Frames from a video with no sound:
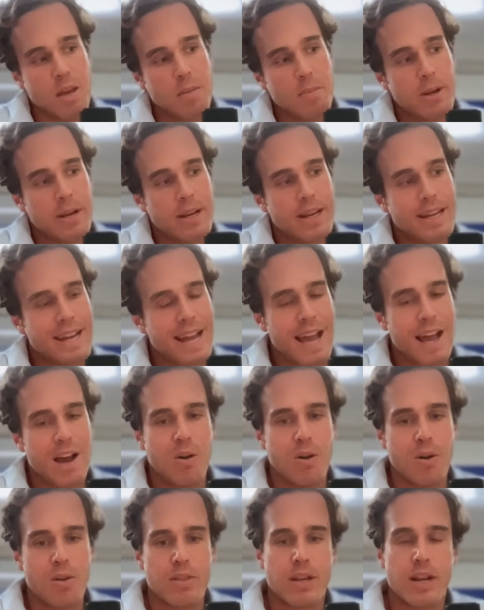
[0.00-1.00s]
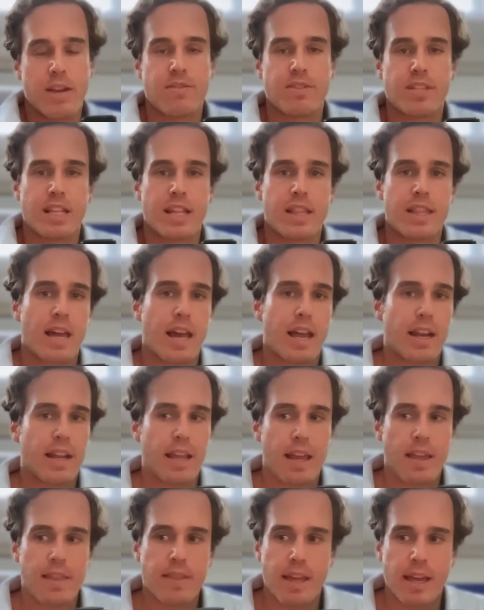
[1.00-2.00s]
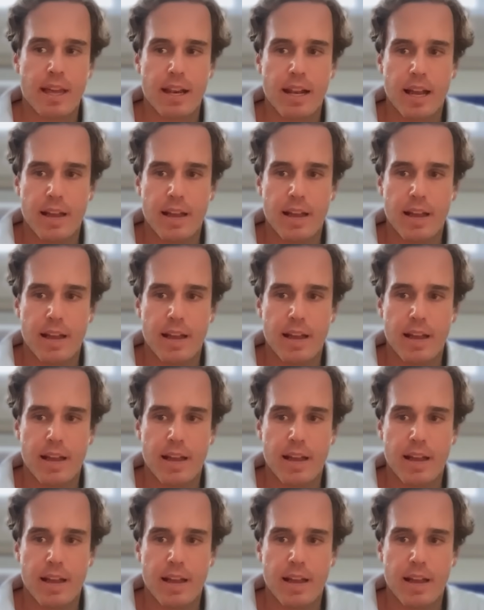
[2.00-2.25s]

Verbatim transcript: But now that I've said that and that